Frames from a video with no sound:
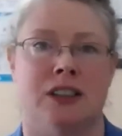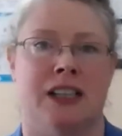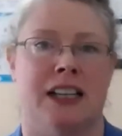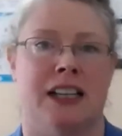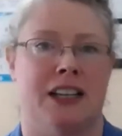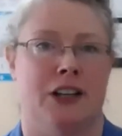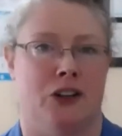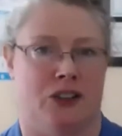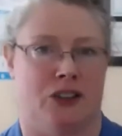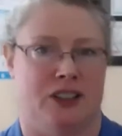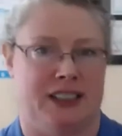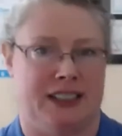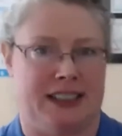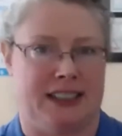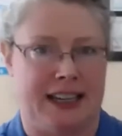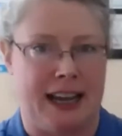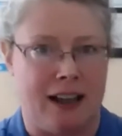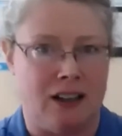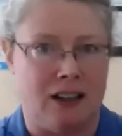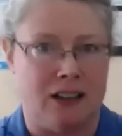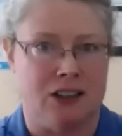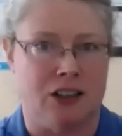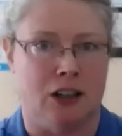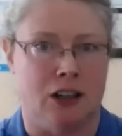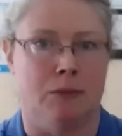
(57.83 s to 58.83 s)
like your
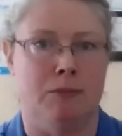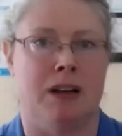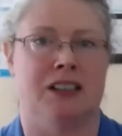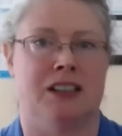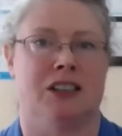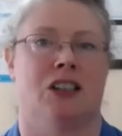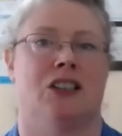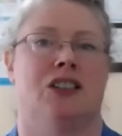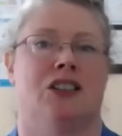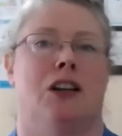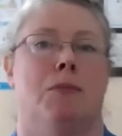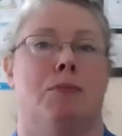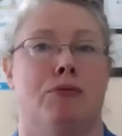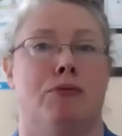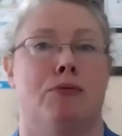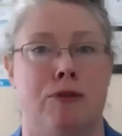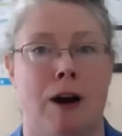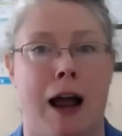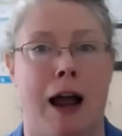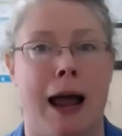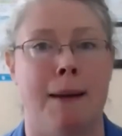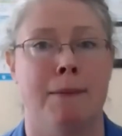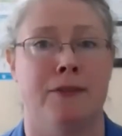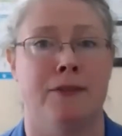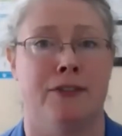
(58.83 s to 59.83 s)
skeletal muscles, are
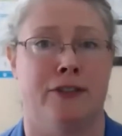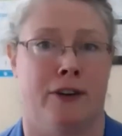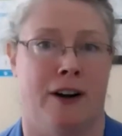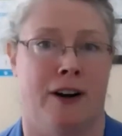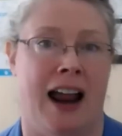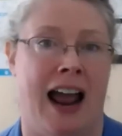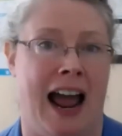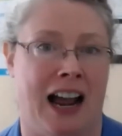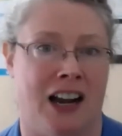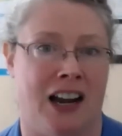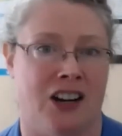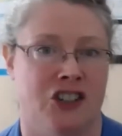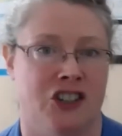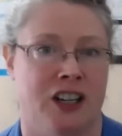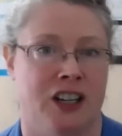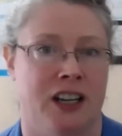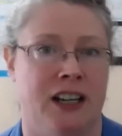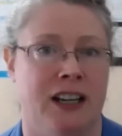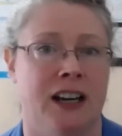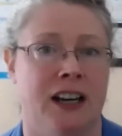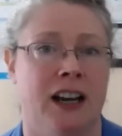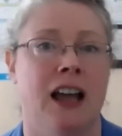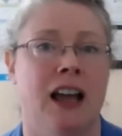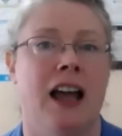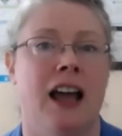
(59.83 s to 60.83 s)
primed for
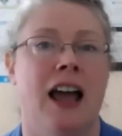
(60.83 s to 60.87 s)
action,